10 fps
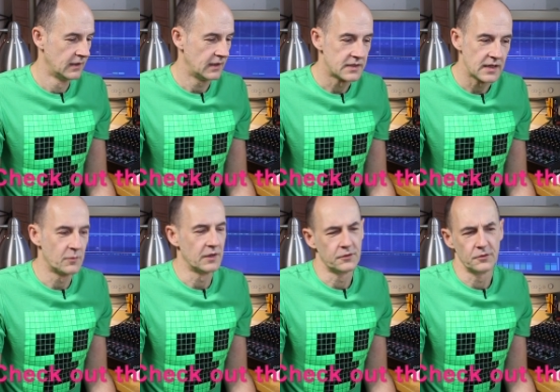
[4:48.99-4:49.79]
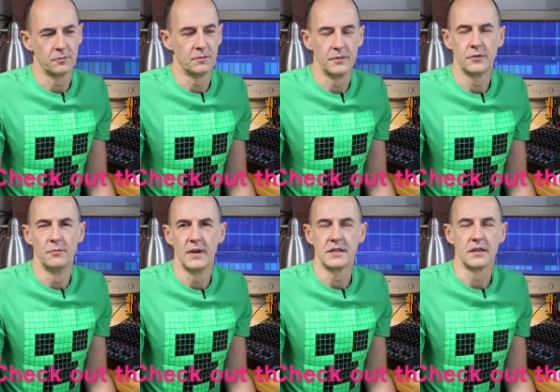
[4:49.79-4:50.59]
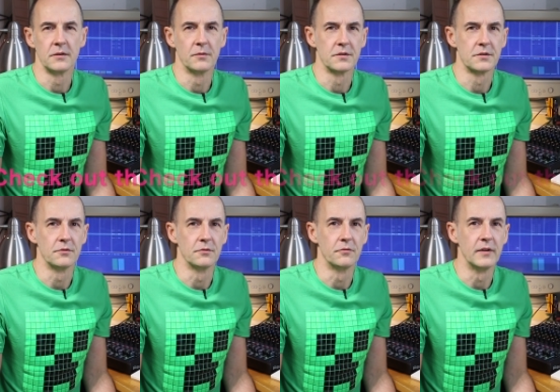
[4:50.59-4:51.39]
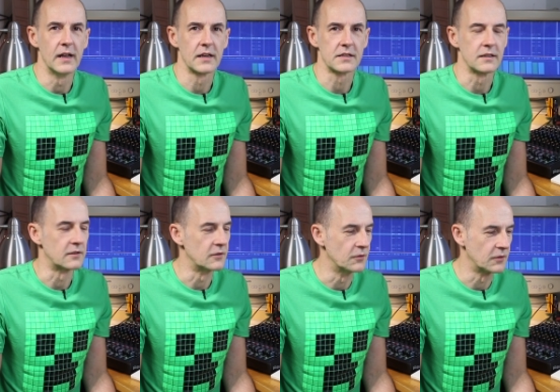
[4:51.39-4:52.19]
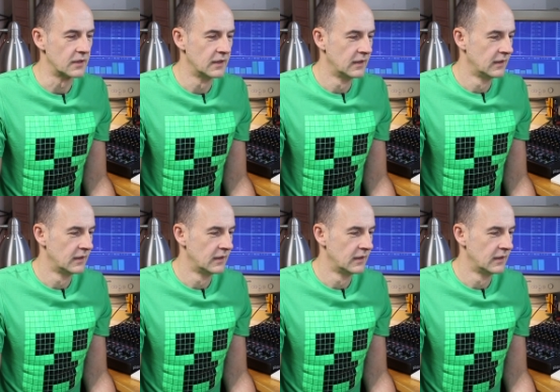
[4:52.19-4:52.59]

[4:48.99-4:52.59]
and someone to, who basically wants to relax and look